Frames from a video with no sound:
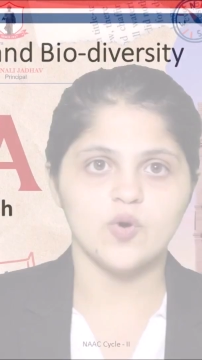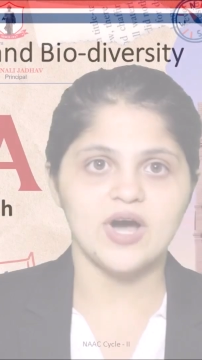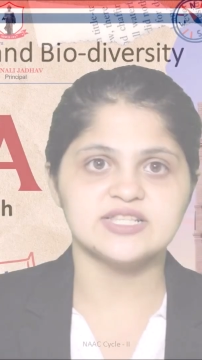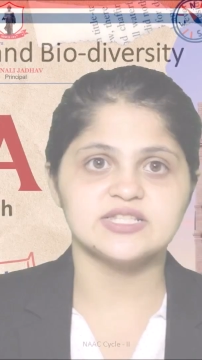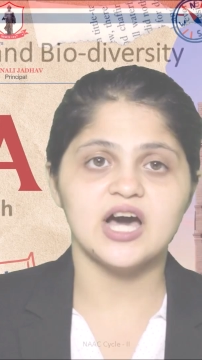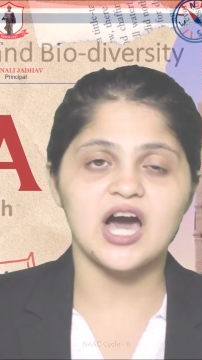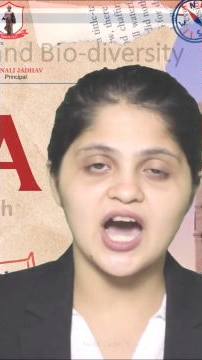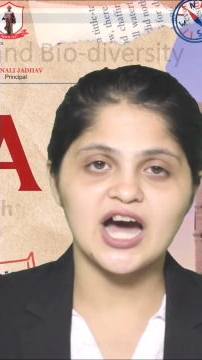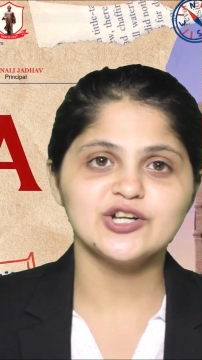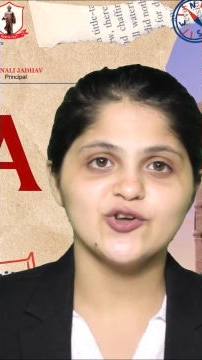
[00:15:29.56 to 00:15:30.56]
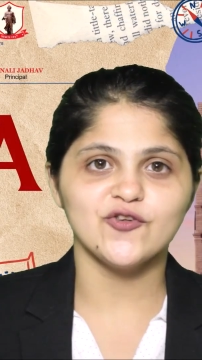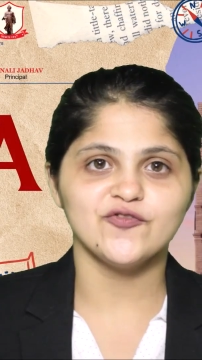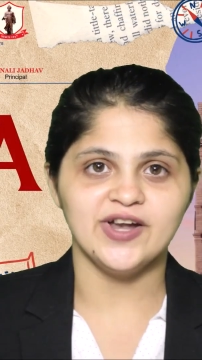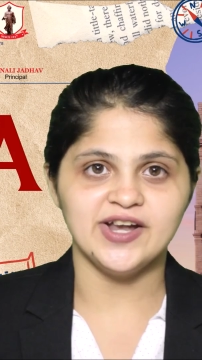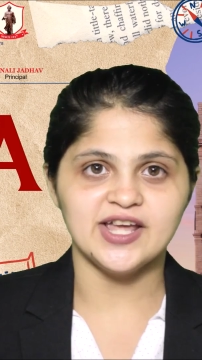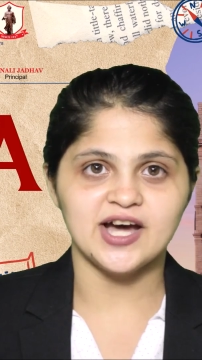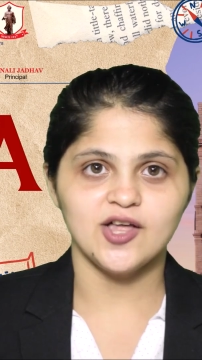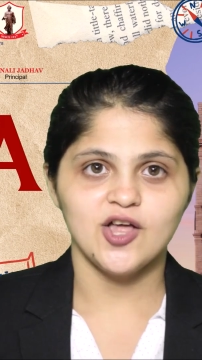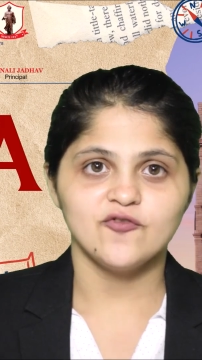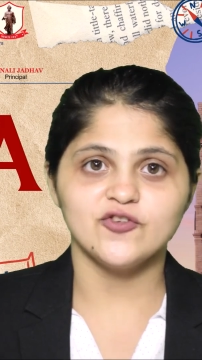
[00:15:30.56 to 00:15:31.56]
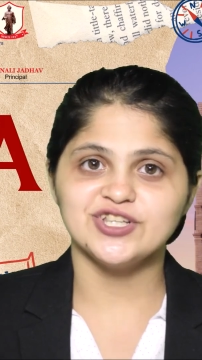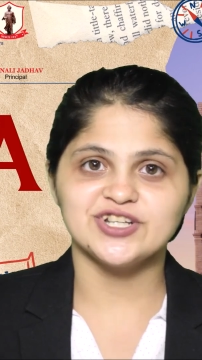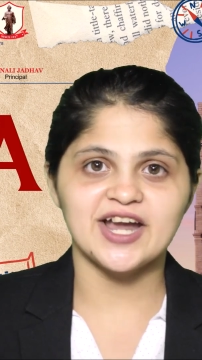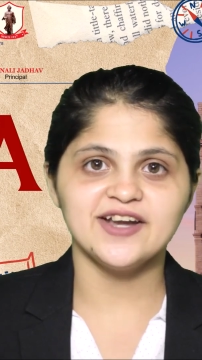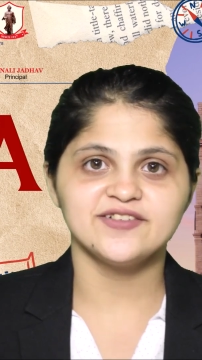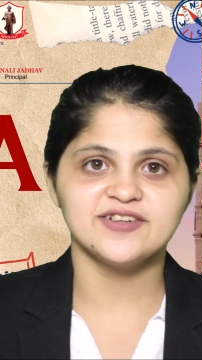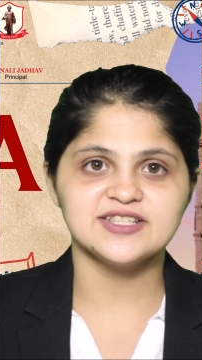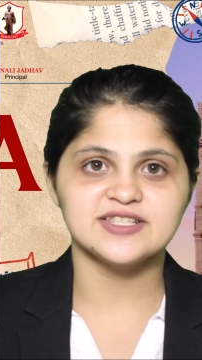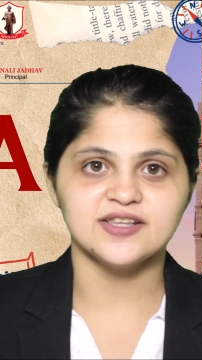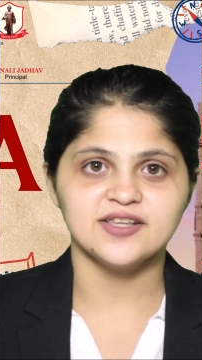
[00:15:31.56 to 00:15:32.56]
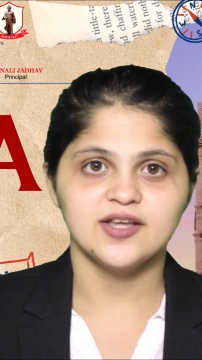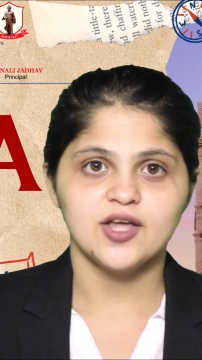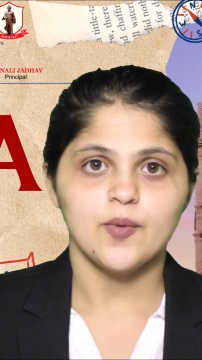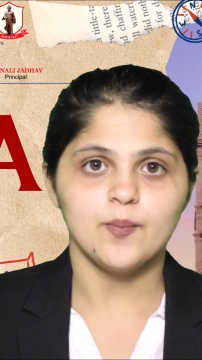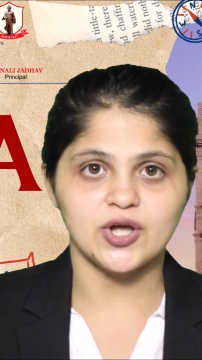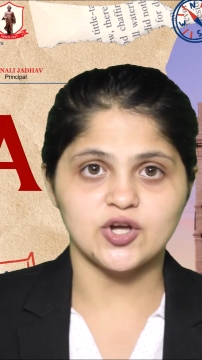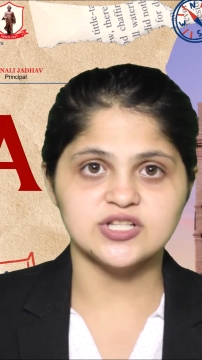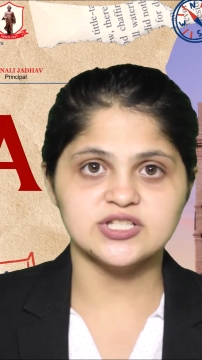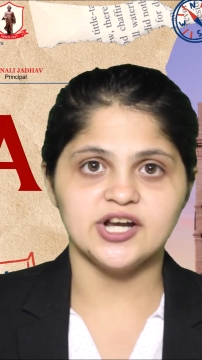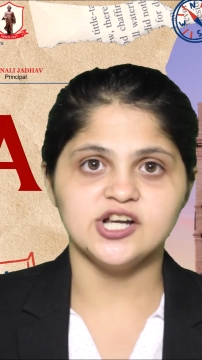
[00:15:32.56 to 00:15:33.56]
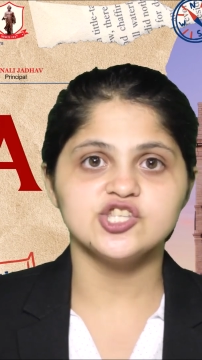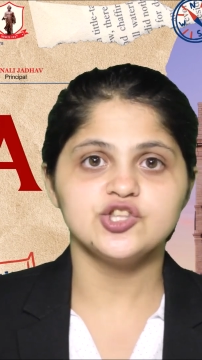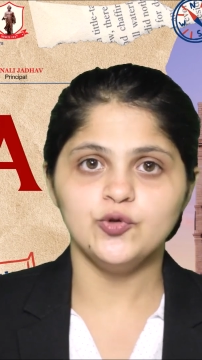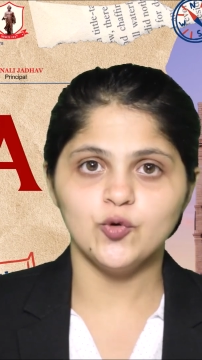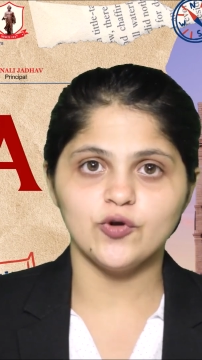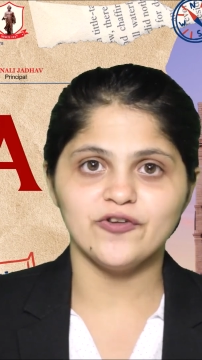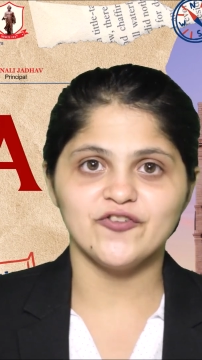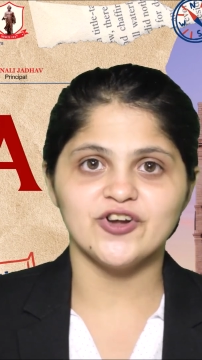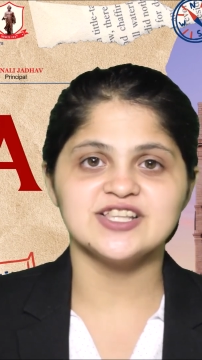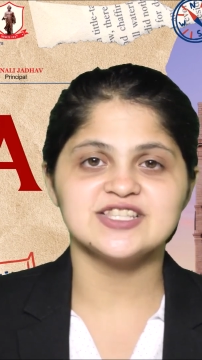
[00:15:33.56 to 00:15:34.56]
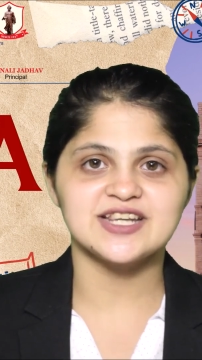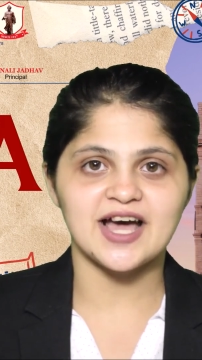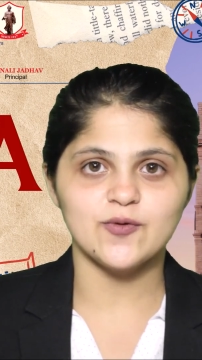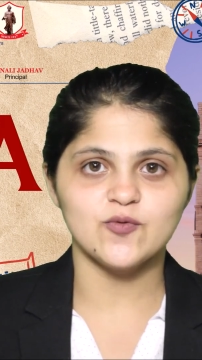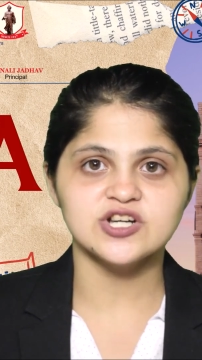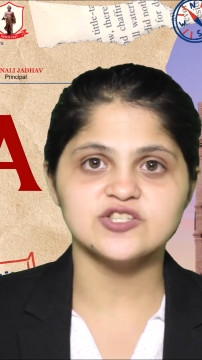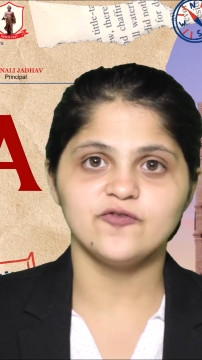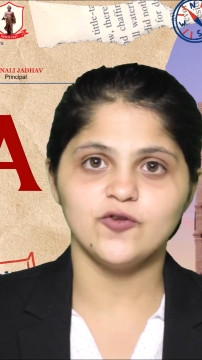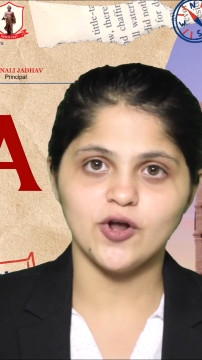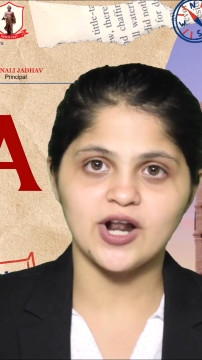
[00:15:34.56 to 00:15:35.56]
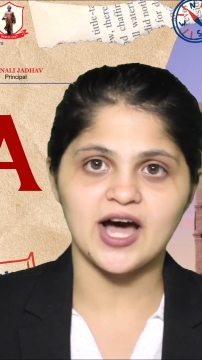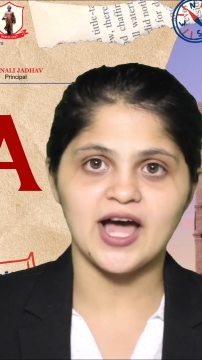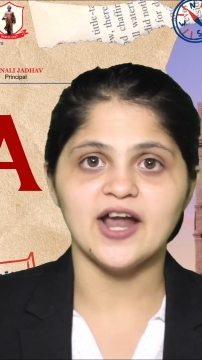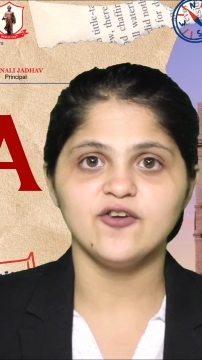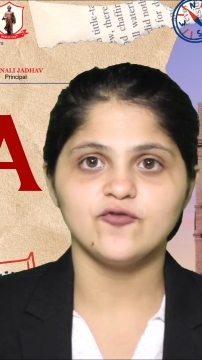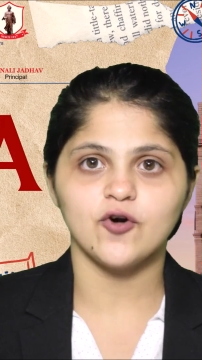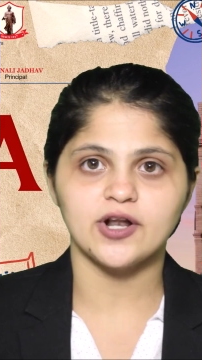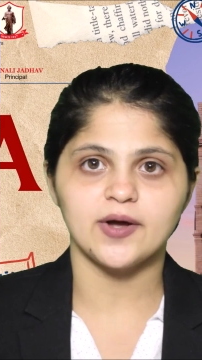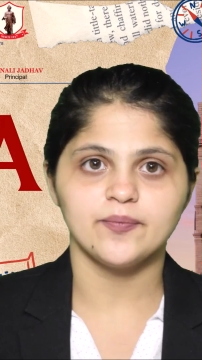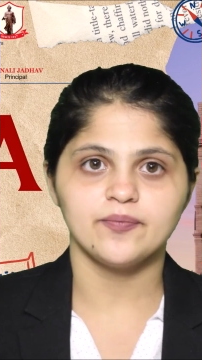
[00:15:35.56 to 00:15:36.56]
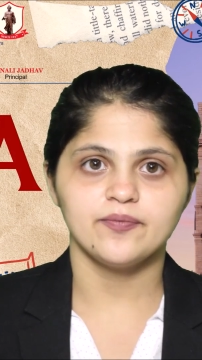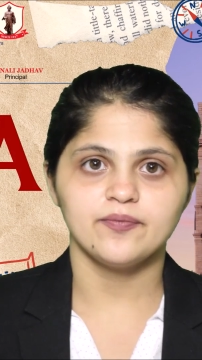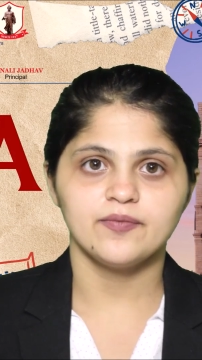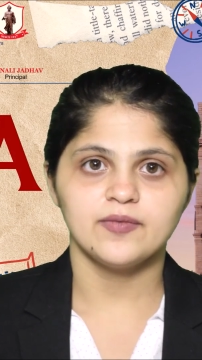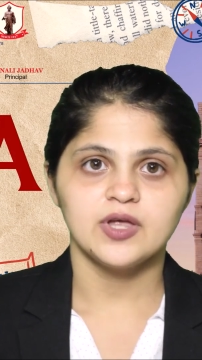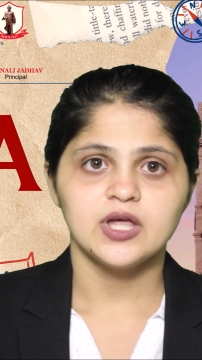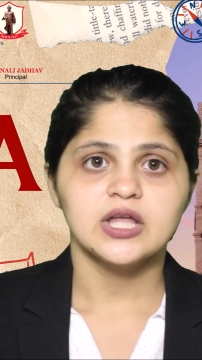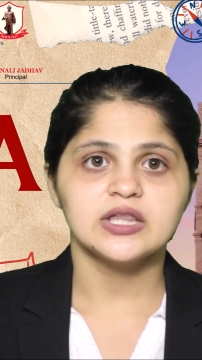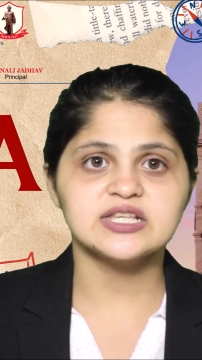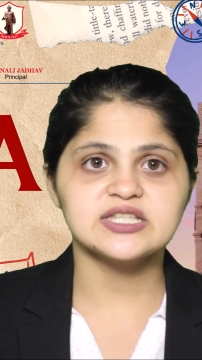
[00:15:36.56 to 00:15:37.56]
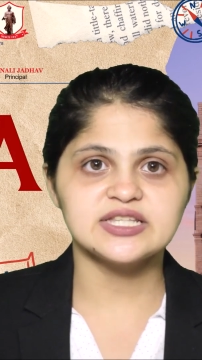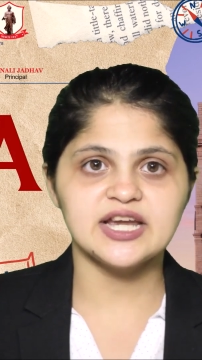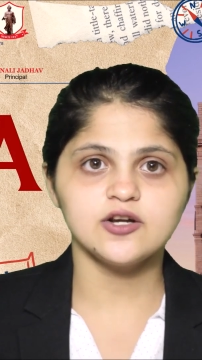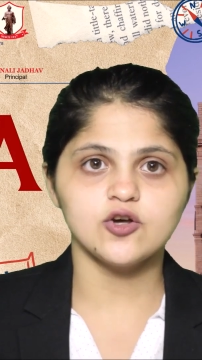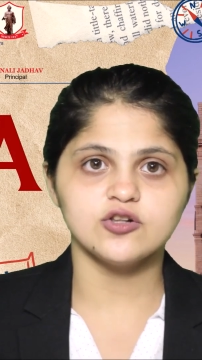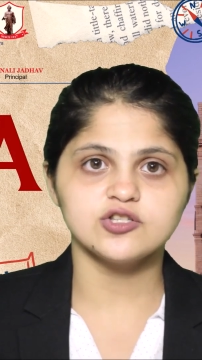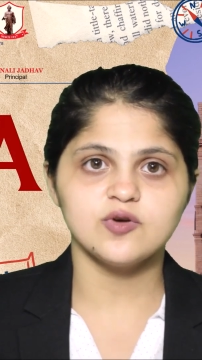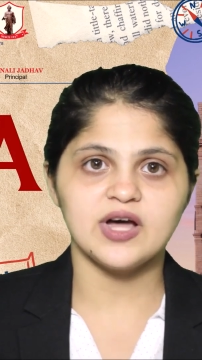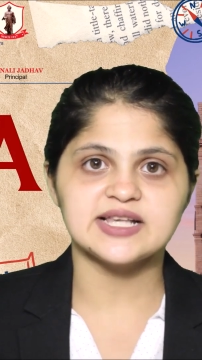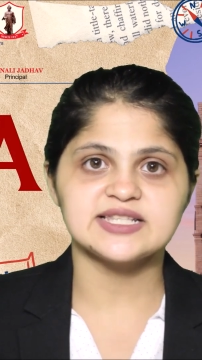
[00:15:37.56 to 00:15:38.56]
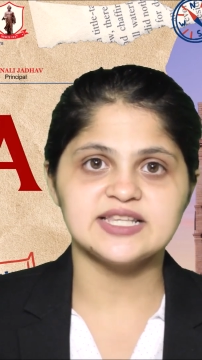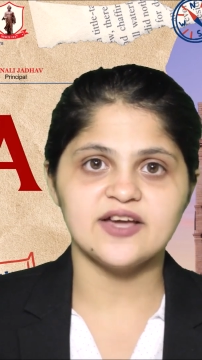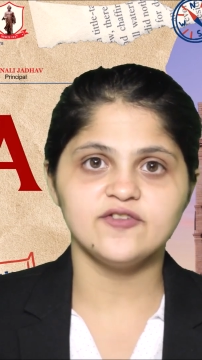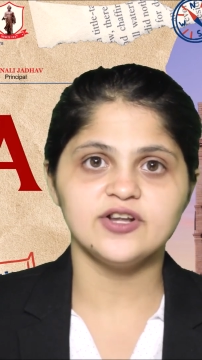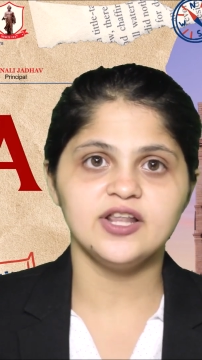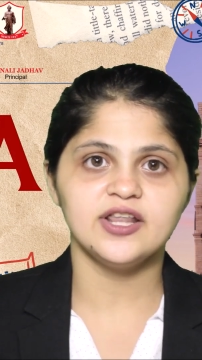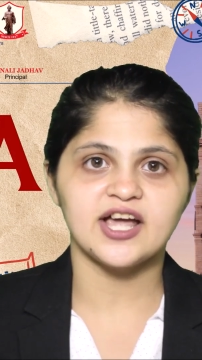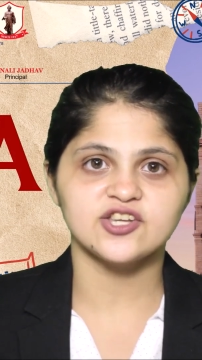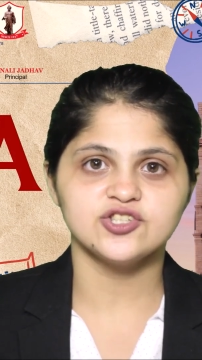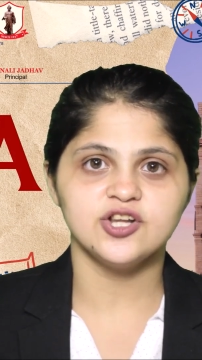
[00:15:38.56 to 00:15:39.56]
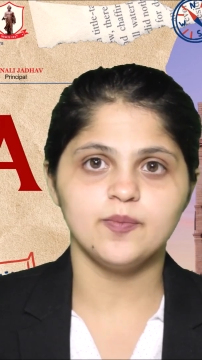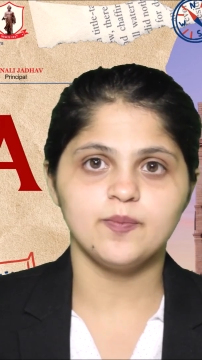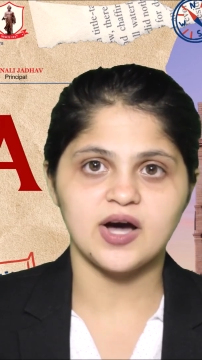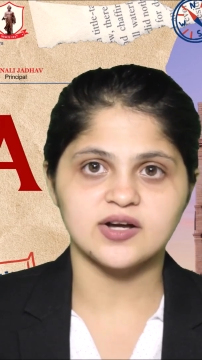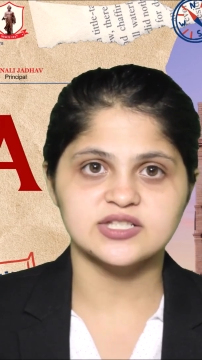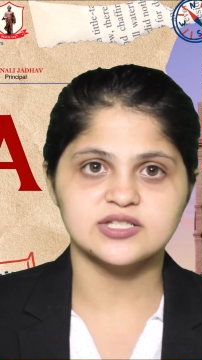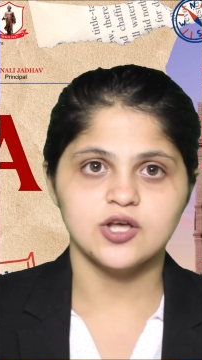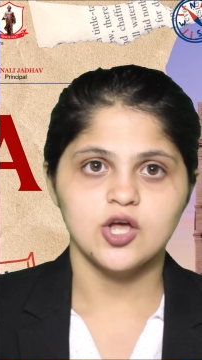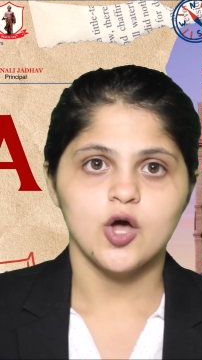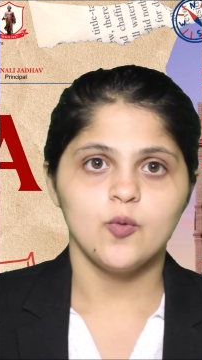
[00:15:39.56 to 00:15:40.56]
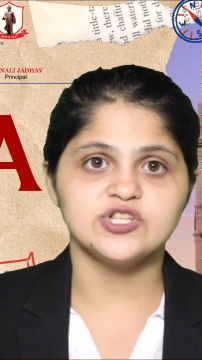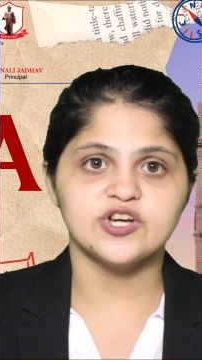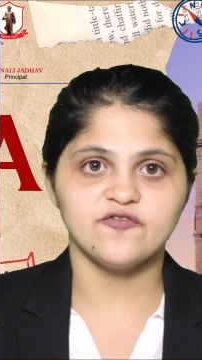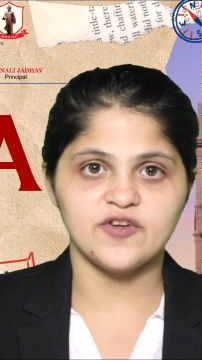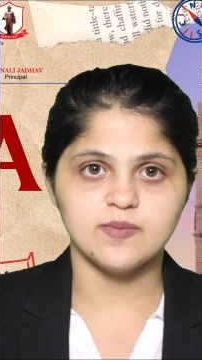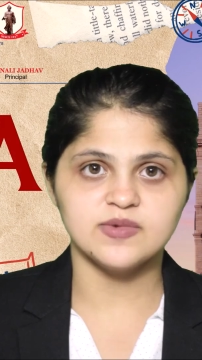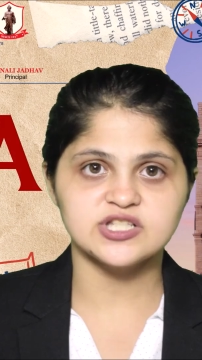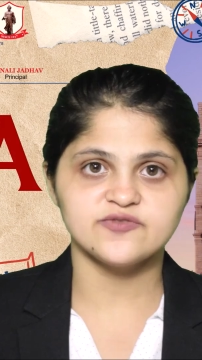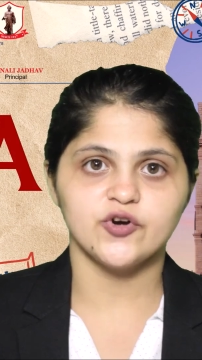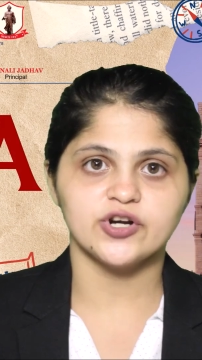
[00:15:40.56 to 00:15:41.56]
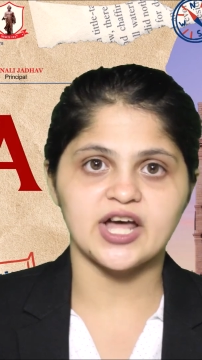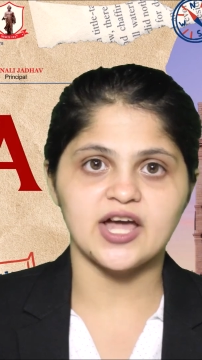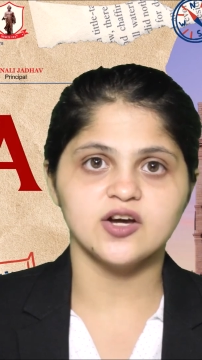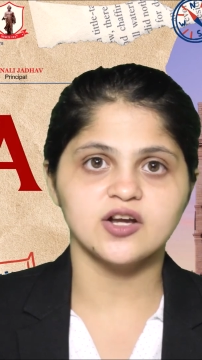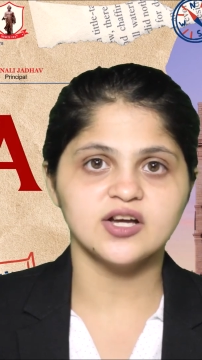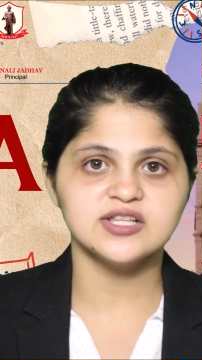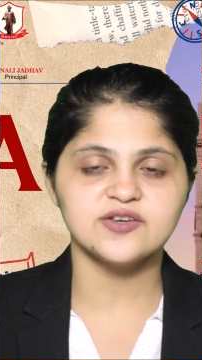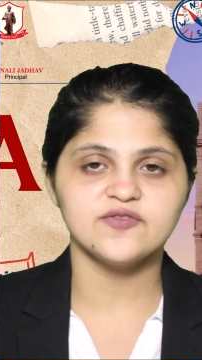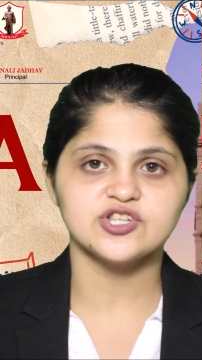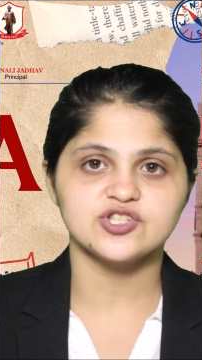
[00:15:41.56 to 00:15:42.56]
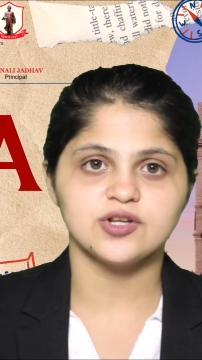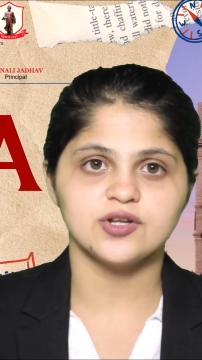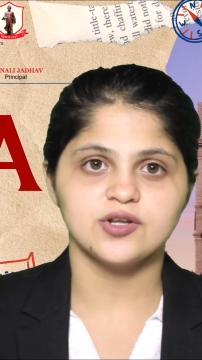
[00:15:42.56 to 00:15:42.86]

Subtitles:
as the heart of India for the right reason, because it is known for its diverse flora and fauna. The state also has several national parks which are famous for tiger conservation.